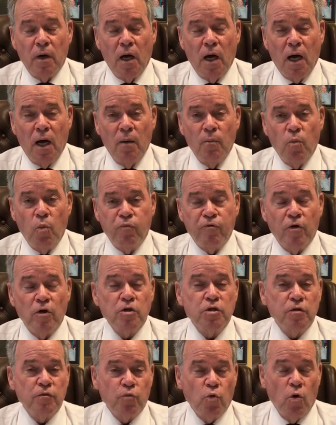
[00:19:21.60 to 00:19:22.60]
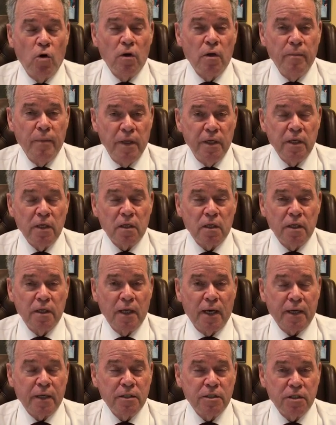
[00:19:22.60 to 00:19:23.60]
Okay. First of all,
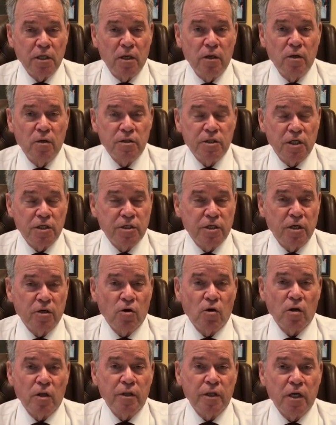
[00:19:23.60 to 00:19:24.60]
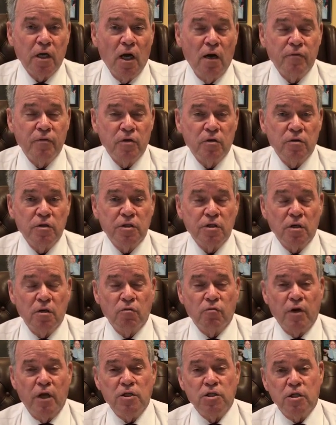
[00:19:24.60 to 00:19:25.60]
immediately I can tell you, as I said earlier, the
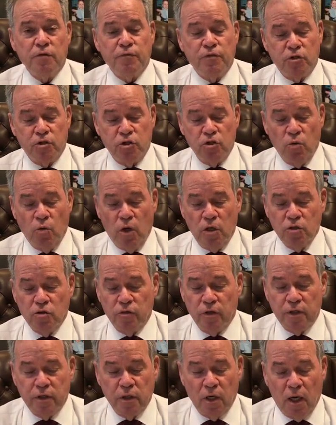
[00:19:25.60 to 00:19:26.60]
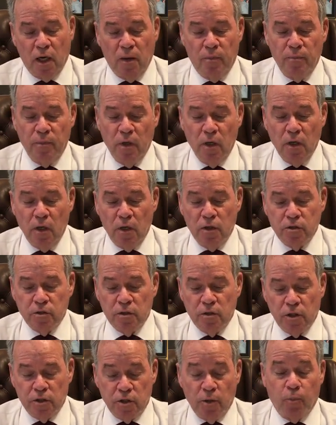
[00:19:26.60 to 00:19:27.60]
governor is arranging for 200,
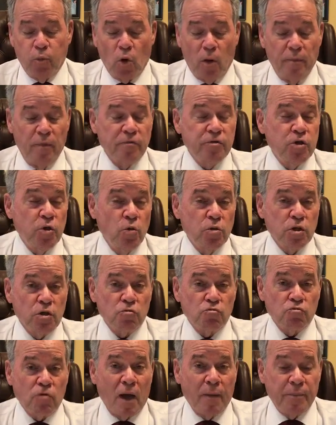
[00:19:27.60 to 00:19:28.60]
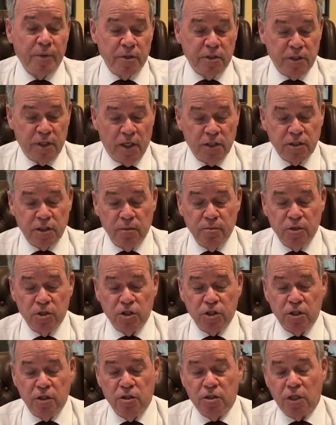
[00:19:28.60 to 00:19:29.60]
the deployment of 200 rapid
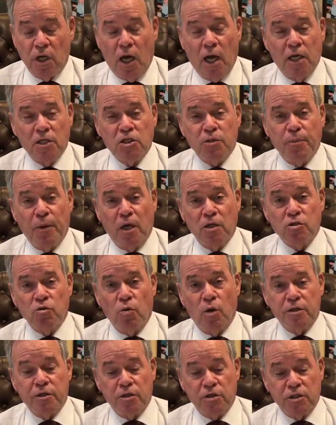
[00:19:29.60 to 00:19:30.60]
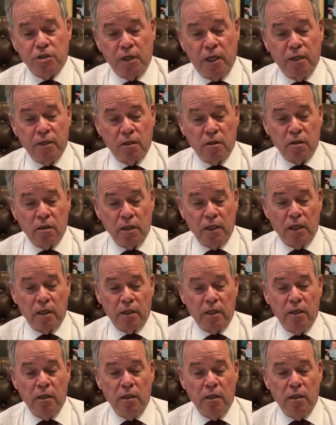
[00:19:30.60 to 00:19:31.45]
testing machines to hotspots throughout the state.